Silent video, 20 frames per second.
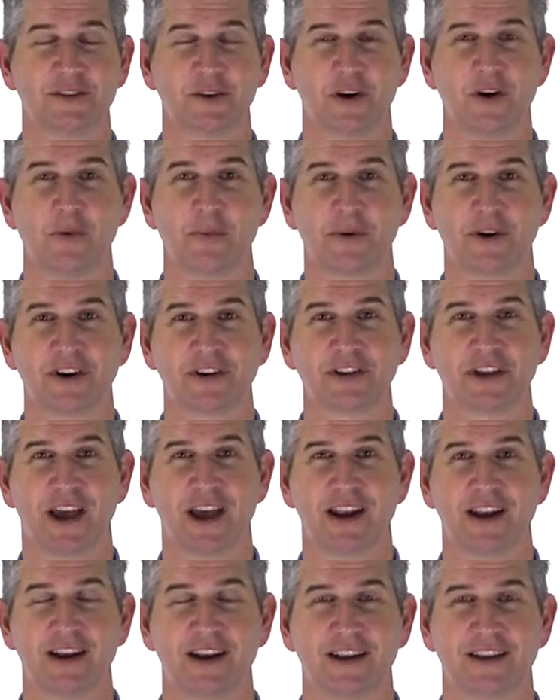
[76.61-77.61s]
So I hope you're
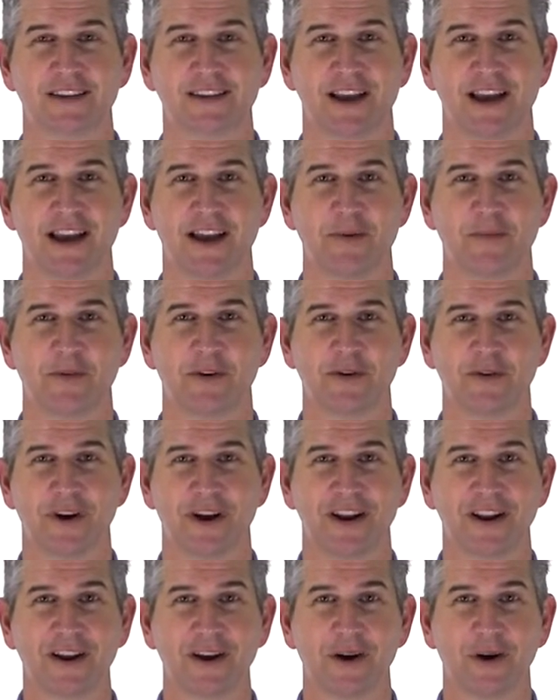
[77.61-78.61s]
excited as I am and
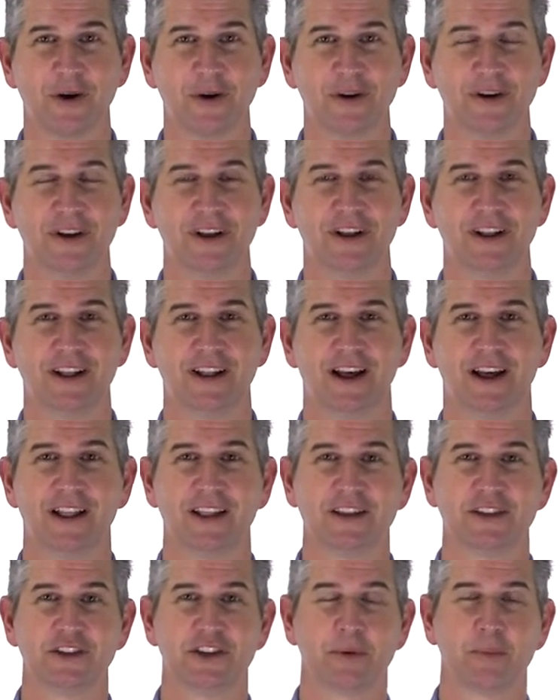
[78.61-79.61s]
ready to go.
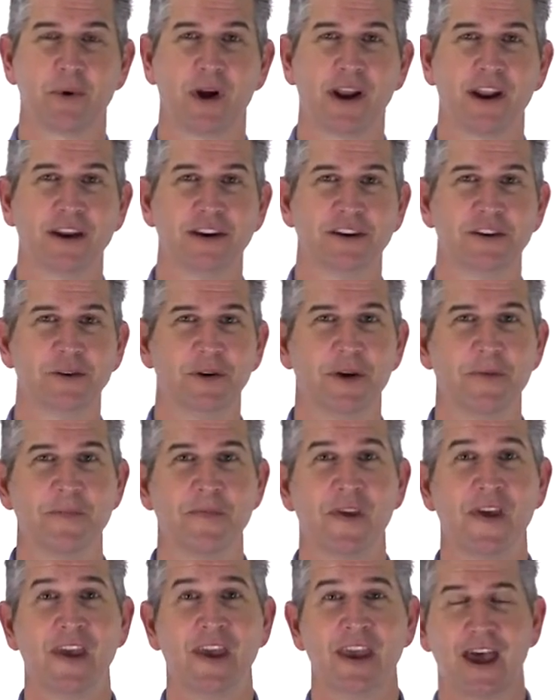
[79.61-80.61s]
Let's jump right into it.
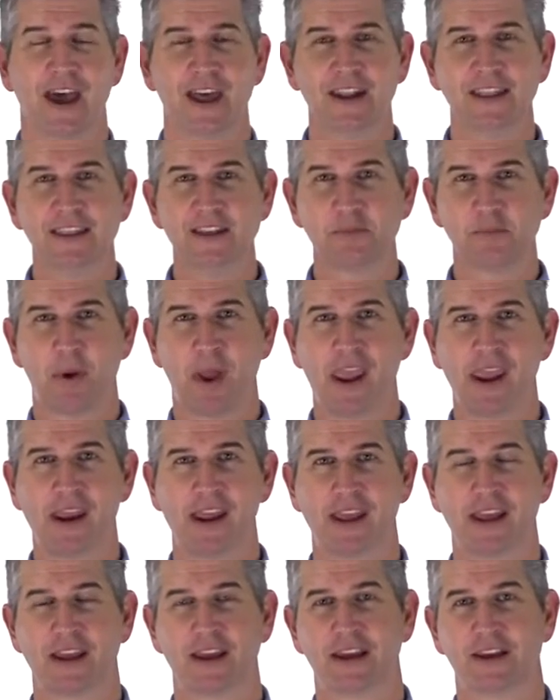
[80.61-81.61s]
I did this
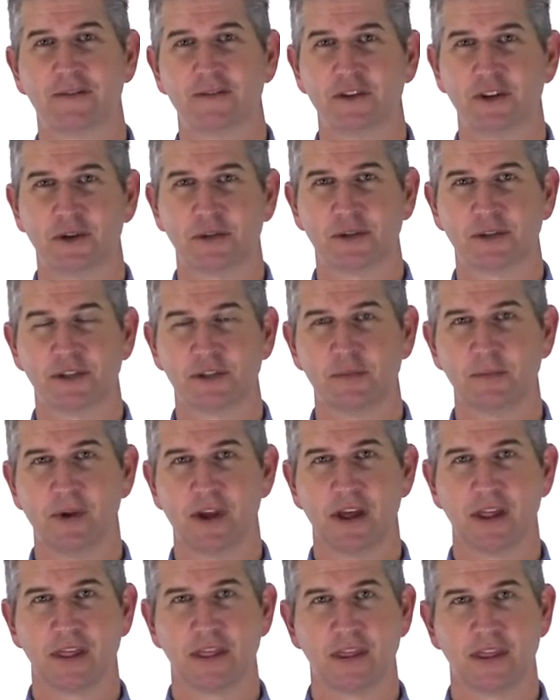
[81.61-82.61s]
painting of Joseph
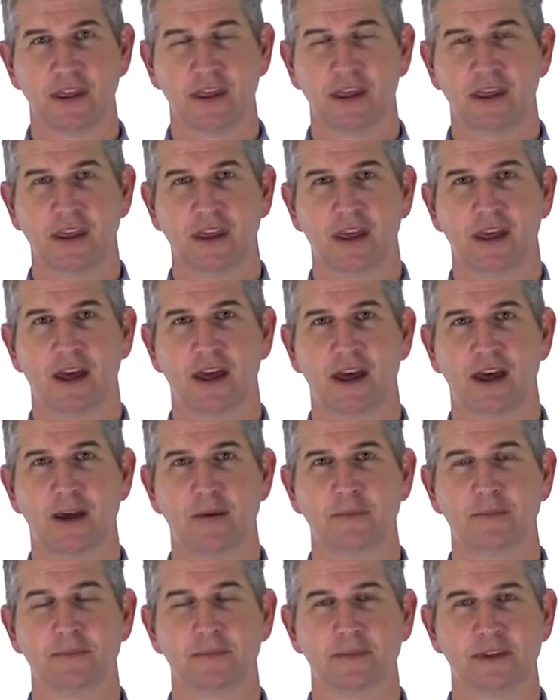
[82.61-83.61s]
Smith.
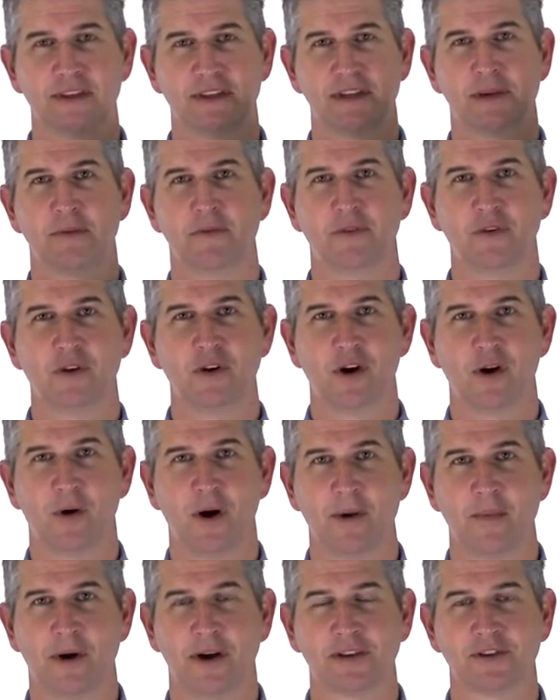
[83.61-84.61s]
As some of you know,
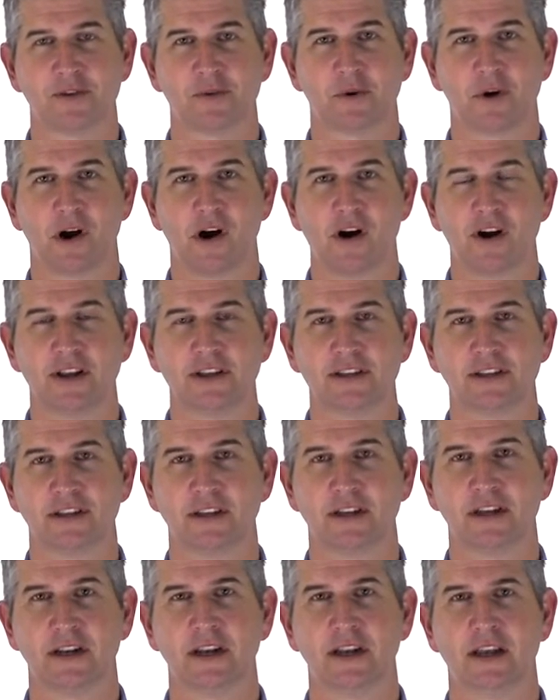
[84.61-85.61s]
I'm also an artist
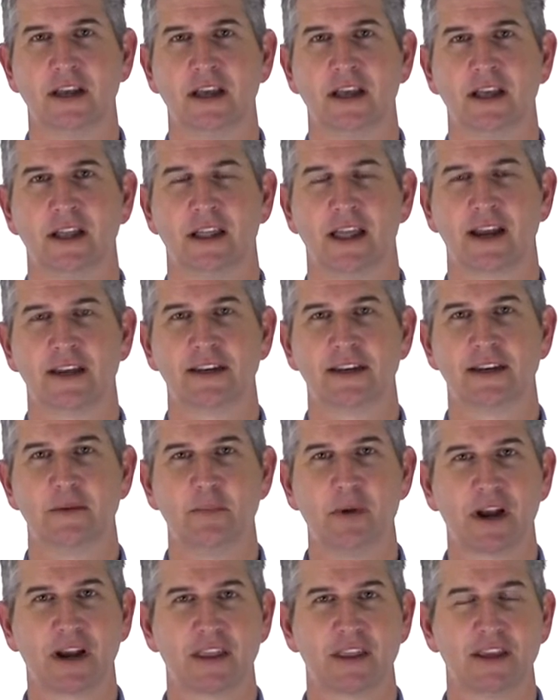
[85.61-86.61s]
and like to
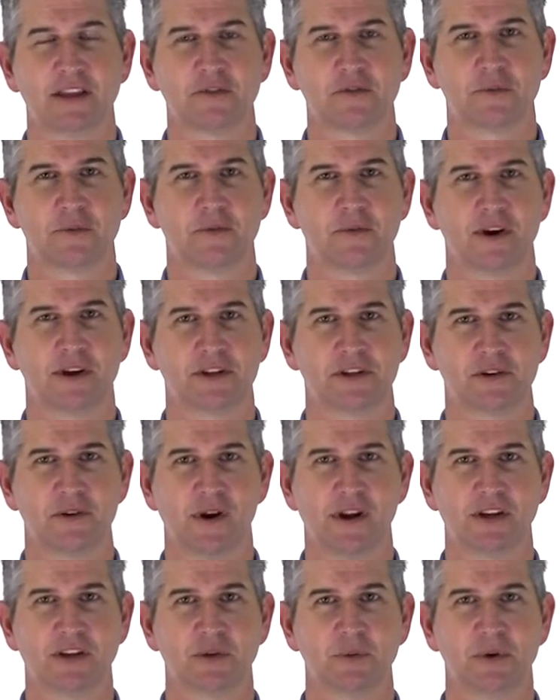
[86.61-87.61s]
depict things from the
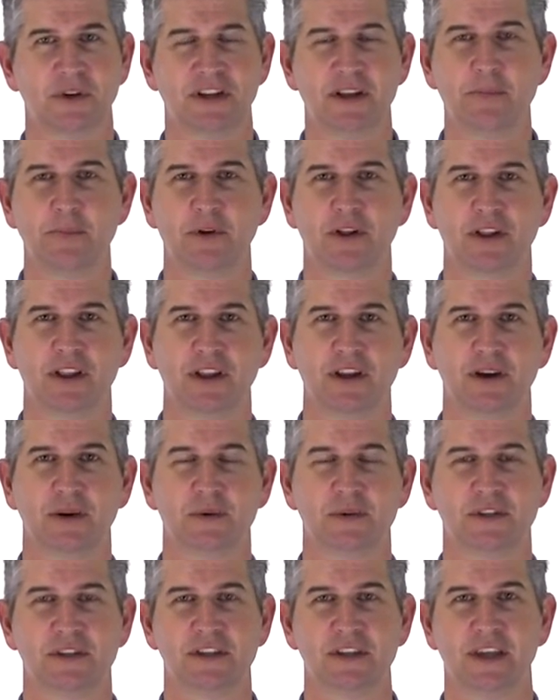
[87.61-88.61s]
Restoration we typically
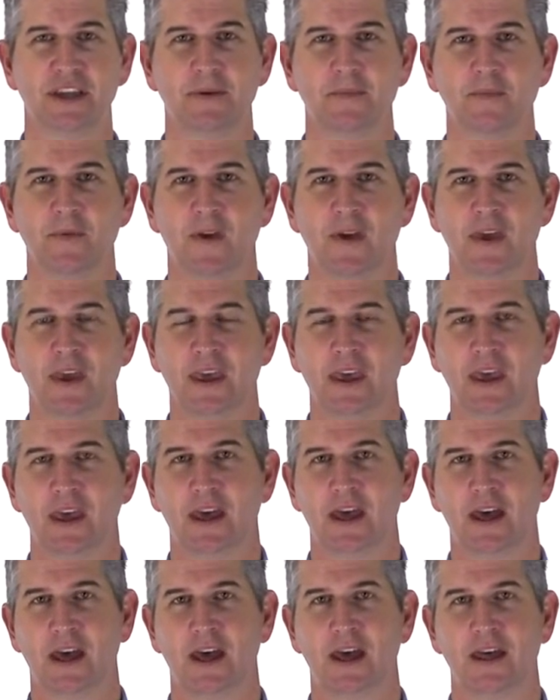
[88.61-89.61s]
don't see.
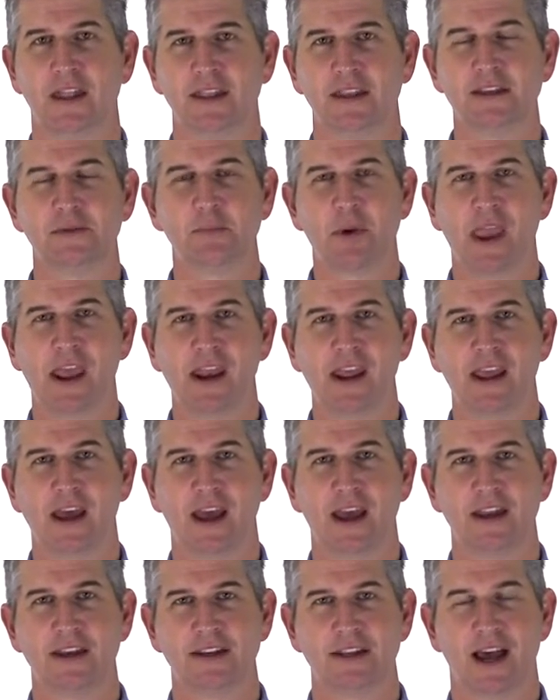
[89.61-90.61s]
This painting
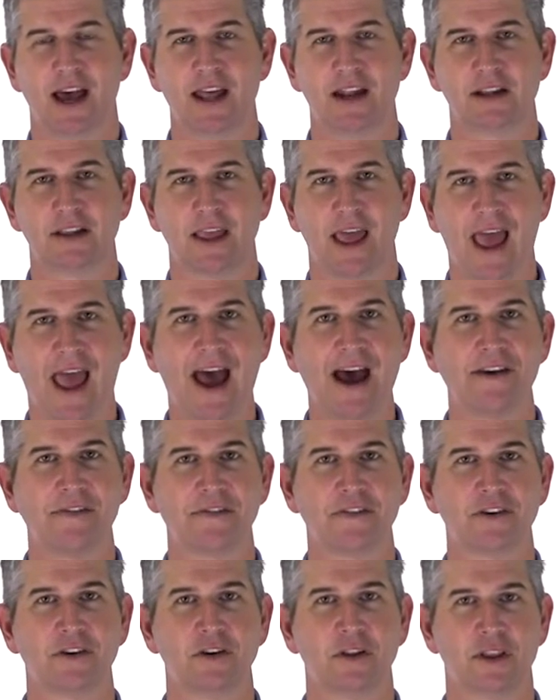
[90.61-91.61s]
I titled
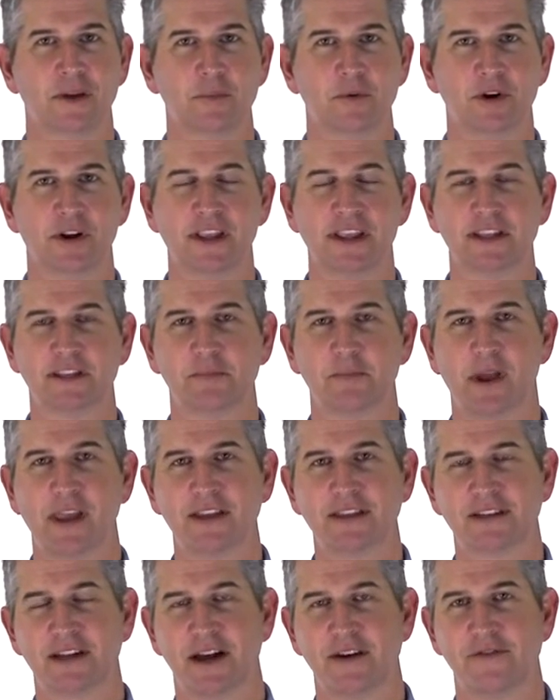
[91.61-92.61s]
After Liberty. It's
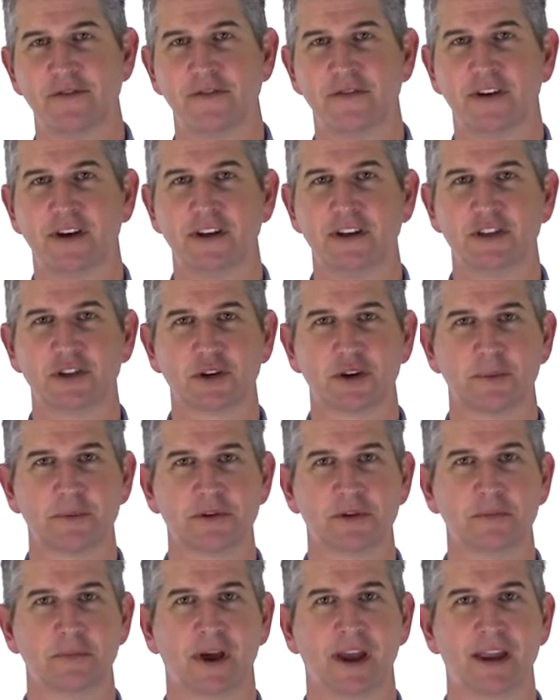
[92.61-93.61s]
based off of a
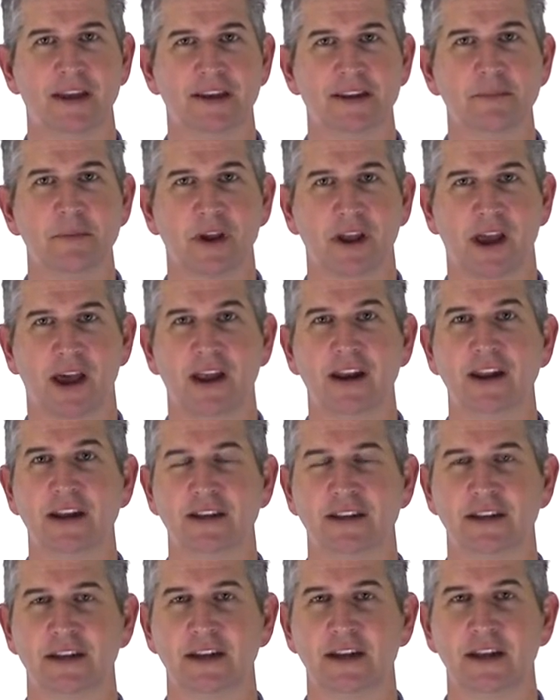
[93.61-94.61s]
description by Dimmock
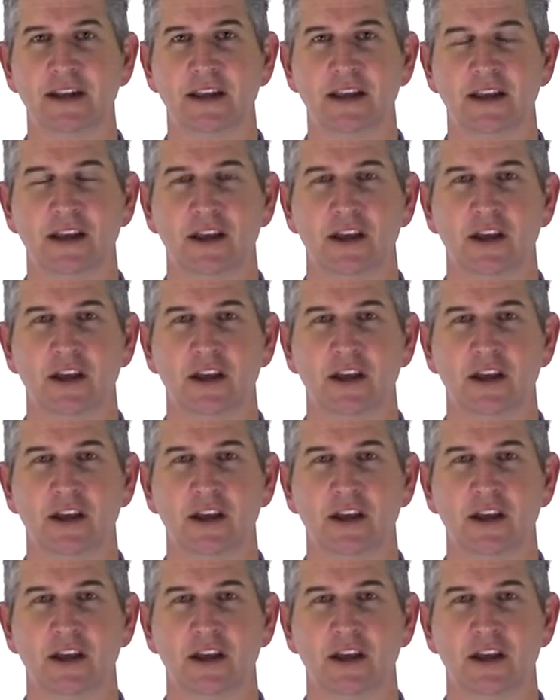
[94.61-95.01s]
Huntington,